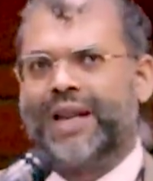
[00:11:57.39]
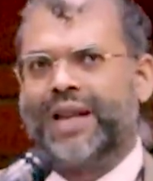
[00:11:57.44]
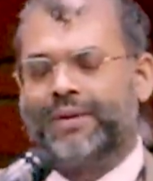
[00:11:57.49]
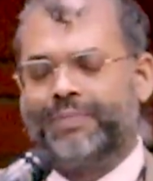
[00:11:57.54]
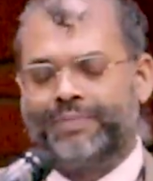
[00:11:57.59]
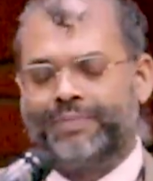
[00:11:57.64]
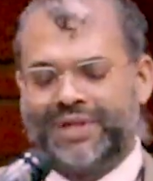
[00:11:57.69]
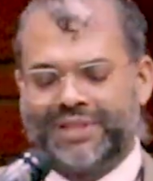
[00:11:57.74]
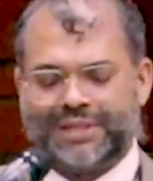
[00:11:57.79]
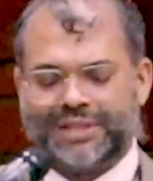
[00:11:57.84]

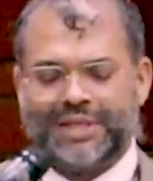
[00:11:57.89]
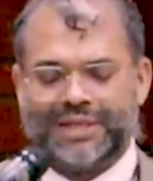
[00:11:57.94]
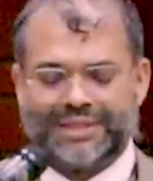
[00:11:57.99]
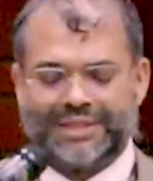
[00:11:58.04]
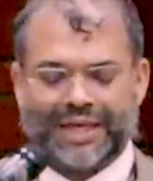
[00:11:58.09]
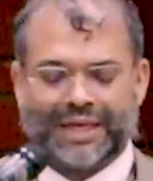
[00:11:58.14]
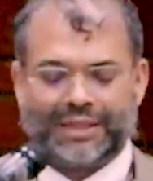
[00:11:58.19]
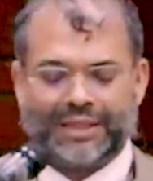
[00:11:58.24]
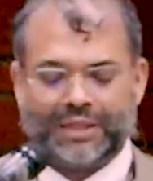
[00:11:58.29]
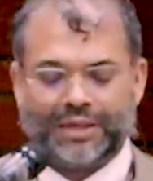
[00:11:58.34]
that
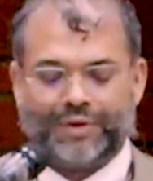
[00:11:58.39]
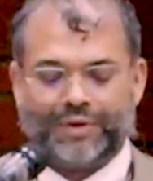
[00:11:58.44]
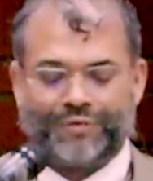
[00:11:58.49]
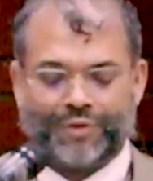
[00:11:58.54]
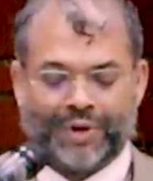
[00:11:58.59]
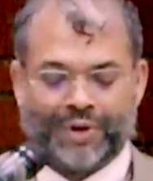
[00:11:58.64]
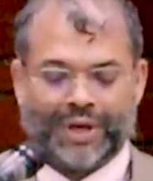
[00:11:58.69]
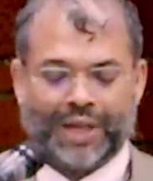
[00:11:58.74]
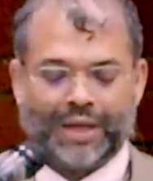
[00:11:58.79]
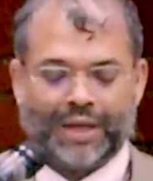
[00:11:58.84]
business sector
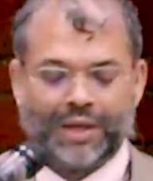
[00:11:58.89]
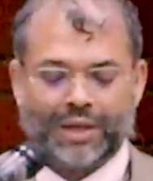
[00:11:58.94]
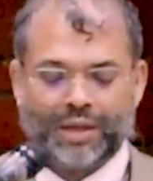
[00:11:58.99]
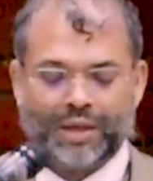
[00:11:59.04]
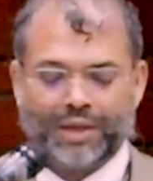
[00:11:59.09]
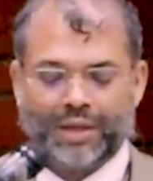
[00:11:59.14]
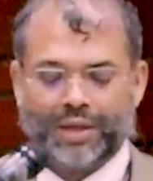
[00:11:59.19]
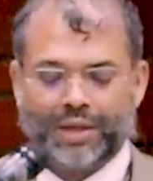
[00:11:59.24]
of audit,